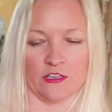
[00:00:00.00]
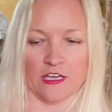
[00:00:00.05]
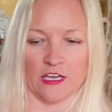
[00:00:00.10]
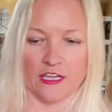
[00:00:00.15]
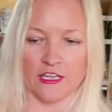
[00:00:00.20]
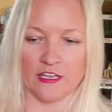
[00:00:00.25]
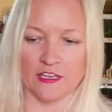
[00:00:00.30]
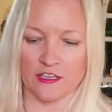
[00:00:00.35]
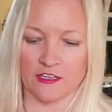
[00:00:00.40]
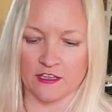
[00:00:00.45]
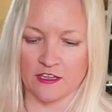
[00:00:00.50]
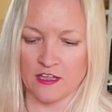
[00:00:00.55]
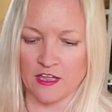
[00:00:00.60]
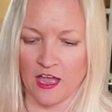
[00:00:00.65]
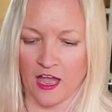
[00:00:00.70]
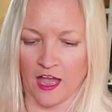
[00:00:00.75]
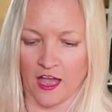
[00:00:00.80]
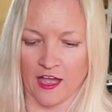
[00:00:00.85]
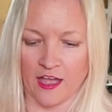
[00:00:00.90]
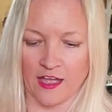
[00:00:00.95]
like
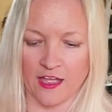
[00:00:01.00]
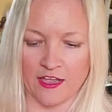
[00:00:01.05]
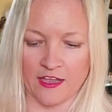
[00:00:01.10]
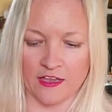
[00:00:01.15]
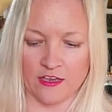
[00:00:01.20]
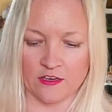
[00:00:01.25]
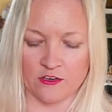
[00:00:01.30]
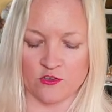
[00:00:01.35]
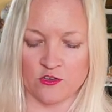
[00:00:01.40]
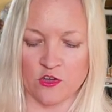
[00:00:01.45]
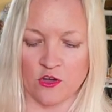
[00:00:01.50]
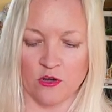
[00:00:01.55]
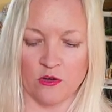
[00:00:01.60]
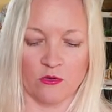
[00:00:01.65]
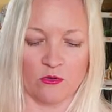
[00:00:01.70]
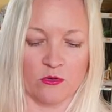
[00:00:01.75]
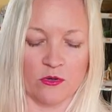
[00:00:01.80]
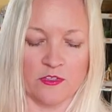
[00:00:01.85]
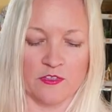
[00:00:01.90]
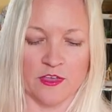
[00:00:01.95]
I
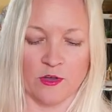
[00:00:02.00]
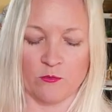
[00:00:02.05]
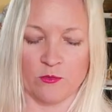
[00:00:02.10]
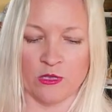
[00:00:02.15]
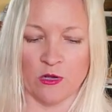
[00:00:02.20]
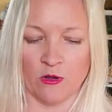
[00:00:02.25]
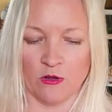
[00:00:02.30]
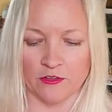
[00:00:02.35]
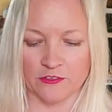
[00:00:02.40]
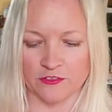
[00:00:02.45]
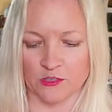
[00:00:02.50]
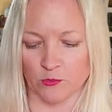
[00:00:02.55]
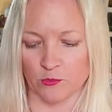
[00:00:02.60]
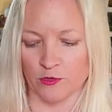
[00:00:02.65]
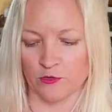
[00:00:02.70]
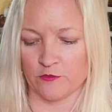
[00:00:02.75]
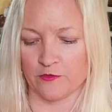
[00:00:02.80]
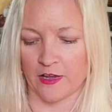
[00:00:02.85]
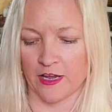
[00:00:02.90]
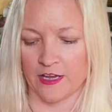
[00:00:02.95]
know that we also
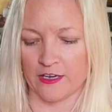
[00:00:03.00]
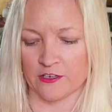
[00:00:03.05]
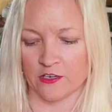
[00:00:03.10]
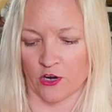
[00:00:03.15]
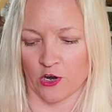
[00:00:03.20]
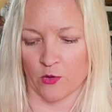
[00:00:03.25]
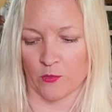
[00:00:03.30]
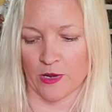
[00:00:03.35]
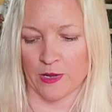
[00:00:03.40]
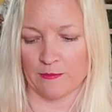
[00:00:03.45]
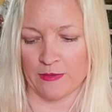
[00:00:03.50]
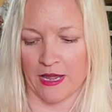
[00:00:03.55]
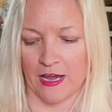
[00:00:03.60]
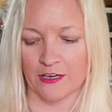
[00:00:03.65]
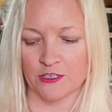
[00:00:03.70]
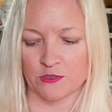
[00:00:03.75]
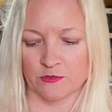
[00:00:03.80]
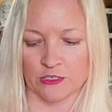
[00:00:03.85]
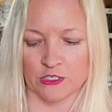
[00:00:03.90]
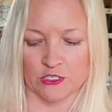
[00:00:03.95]
will find our way
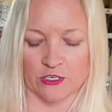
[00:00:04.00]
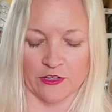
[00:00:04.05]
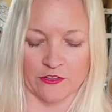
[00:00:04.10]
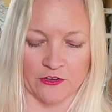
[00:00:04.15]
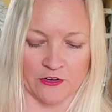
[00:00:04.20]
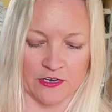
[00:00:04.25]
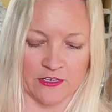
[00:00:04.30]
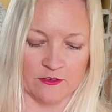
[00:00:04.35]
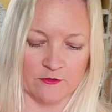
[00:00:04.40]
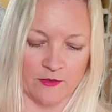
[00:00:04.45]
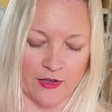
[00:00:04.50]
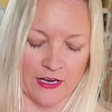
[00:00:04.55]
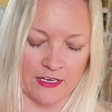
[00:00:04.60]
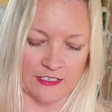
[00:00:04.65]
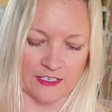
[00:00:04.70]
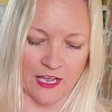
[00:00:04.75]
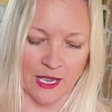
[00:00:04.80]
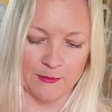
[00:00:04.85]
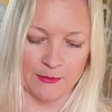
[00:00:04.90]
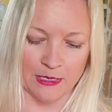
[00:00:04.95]
back to each other in divine
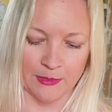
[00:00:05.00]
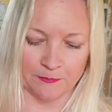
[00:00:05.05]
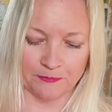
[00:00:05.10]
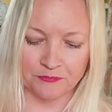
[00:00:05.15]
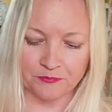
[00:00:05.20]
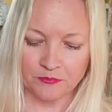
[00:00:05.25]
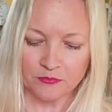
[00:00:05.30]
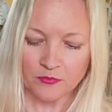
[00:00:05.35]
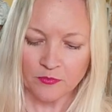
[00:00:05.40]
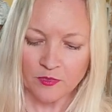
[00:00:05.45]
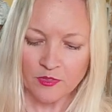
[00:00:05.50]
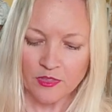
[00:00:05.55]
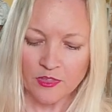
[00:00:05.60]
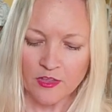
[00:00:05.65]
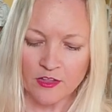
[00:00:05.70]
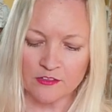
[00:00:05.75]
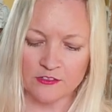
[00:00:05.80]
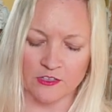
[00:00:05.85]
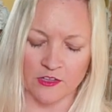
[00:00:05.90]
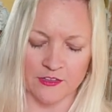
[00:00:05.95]
timing.
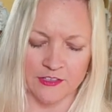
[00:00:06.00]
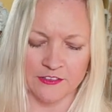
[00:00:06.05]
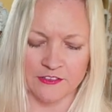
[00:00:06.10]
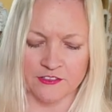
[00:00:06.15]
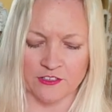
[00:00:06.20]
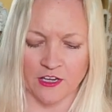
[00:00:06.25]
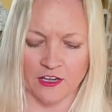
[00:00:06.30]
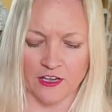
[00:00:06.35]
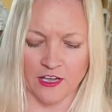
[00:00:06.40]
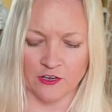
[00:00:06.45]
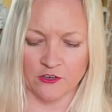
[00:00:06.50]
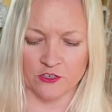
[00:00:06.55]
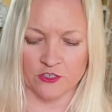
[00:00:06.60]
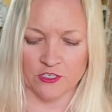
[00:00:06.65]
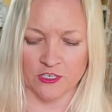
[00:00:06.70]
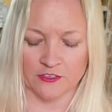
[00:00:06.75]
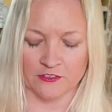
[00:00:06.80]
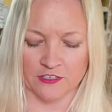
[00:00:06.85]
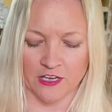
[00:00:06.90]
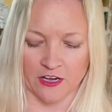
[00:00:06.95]
So this stuck
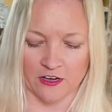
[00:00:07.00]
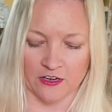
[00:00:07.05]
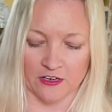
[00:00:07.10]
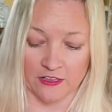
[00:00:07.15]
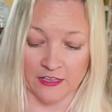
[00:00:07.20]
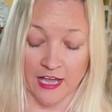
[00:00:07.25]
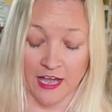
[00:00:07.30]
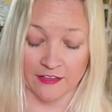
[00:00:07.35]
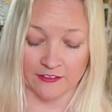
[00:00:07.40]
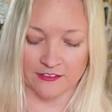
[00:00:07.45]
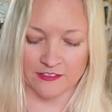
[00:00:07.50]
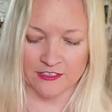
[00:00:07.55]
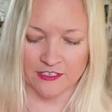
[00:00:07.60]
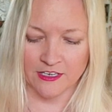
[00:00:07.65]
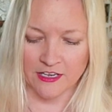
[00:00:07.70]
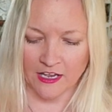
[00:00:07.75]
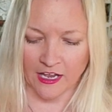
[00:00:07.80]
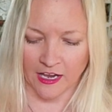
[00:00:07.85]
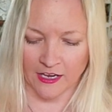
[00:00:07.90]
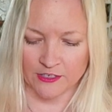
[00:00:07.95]
energy is not going to last.
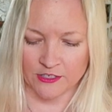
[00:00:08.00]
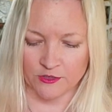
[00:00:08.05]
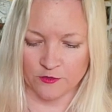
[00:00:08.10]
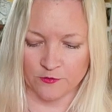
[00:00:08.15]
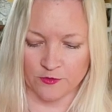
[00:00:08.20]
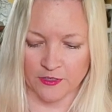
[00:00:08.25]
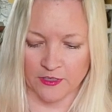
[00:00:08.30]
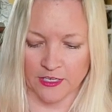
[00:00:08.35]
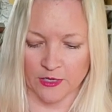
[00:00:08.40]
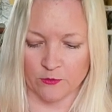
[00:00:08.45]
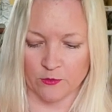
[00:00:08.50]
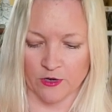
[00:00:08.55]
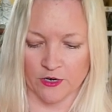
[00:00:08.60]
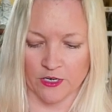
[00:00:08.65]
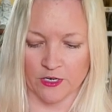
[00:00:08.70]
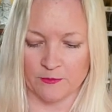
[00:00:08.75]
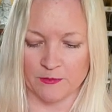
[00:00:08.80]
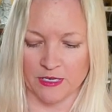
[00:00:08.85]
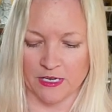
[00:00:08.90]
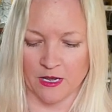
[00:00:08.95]
I do feel like we're
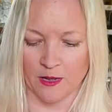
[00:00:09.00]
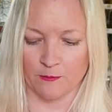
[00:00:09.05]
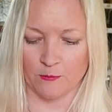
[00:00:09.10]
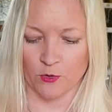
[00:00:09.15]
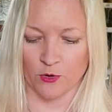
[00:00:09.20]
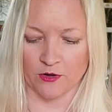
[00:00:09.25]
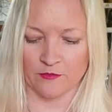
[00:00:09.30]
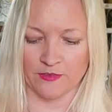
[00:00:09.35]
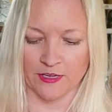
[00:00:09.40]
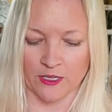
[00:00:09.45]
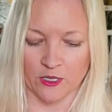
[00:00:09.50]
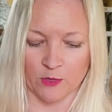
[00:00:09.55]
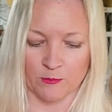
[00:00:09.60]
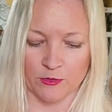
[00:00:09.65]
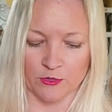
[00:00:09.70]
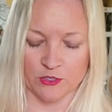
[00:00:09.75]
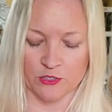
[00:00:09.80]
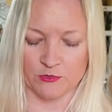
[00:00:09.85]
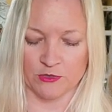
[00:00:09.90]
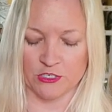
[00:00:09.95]
going to become more
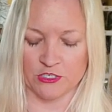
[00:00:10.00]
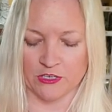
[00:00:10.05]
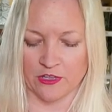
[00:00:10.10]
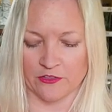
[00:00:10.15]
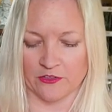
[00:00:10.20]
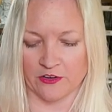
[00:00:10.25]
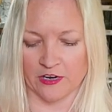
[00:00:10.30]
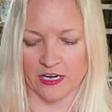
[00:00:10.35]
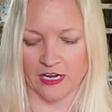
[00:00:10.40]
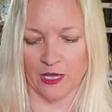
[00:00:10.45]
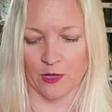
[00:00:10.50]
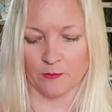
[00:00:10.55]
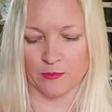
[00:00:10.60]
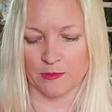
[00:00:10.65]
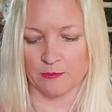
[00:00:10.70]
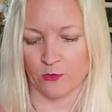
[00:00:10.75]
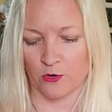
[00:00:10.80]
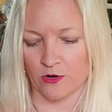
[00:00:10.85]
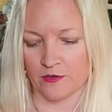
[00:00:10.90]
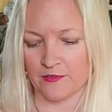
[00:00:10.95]
available to each other and I'll
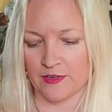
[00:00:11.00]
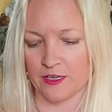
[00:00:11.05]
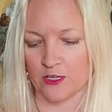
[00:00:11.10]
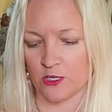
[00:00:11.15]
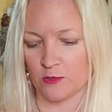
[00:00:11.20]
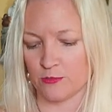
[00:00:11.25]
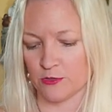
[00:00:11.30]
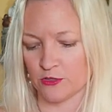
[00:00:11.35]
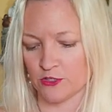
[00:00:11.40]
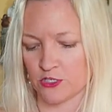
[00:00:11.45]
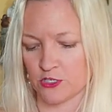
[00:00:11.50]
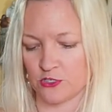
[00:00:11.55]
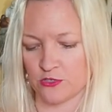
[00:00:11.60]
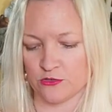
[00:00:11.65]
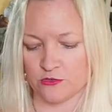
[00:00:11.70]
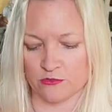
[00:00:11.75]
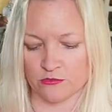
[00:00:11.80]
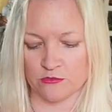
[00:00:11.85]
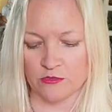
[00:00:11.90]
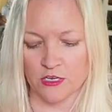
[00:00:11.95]
be more available to
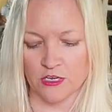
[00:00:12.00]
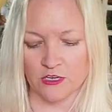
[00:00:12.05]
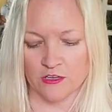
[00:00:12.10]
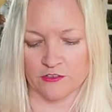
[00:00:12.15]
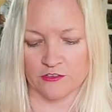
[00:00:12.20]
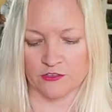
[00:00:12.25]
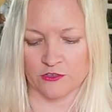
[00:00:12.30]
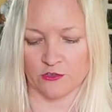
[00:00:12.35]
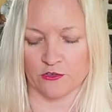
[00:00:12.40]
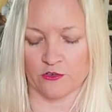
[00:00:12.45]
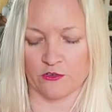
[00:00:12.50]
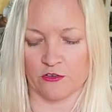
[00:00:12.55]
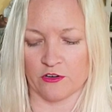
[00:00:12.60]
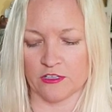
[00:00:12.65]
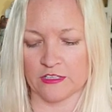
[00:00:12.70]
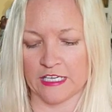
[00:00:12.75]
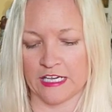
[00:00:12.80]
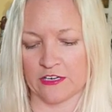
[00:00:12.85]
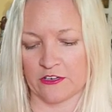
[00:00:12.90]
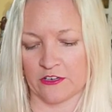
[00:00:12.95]
you sooner or
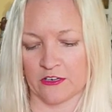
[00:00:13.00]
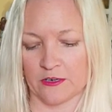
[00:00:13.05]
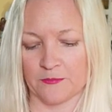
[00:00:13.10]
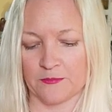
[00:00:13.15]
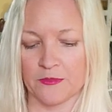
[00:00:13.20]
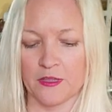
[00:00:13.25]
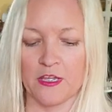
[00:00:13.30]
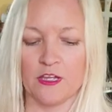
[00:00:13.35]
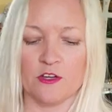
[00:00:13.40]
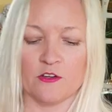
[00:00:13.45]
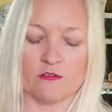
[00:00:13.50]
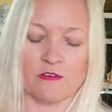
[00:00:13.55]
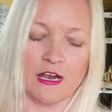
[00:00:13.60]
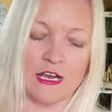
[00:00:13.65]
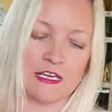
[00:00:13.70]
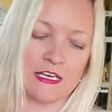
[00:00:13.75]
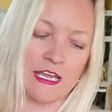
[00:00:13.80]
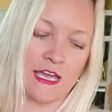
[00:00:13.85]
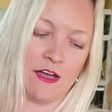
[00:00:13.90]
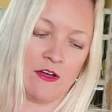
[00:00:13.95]
later.
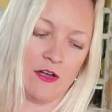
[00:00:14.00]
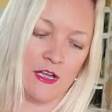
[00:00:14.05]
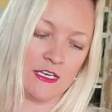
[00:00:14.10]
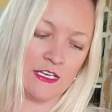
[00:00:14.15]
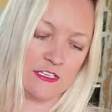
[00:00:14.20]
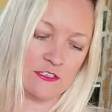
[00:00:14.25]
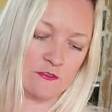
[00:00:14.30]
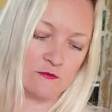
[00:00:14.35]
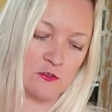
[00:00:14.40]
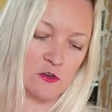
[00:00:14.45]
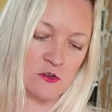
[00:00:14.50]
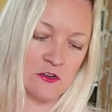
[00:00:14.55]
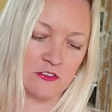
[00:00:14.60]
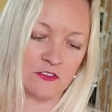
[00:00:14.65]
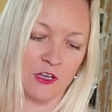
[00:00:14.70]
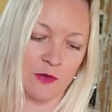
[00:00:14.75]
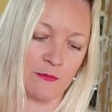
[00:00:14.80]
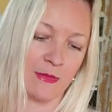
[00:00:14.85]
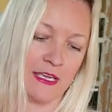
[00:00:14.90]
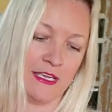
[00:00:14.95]
Right now, I need to
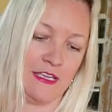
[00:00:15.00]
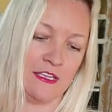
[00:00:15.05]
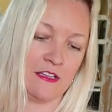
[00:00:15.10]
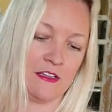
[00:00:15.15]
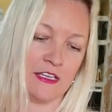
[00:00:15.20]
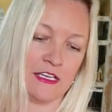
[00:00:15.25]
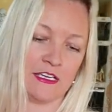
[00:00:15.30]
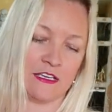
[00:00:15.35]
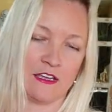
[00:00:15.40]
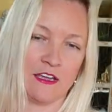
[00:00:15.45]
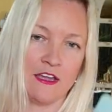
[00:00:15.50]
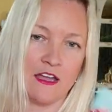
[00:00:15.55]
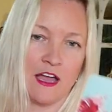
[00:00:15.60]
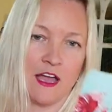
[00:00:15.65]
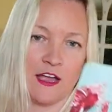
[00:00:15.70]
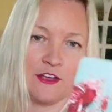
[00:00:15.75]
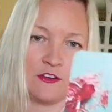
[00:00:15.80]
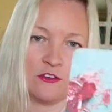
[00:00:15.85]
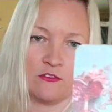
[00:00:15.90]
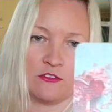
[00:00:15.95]
focus on my healing.
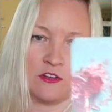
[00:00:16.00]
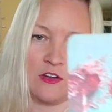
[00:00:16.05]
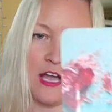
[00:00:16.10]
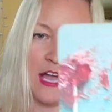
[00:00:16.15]
I don't know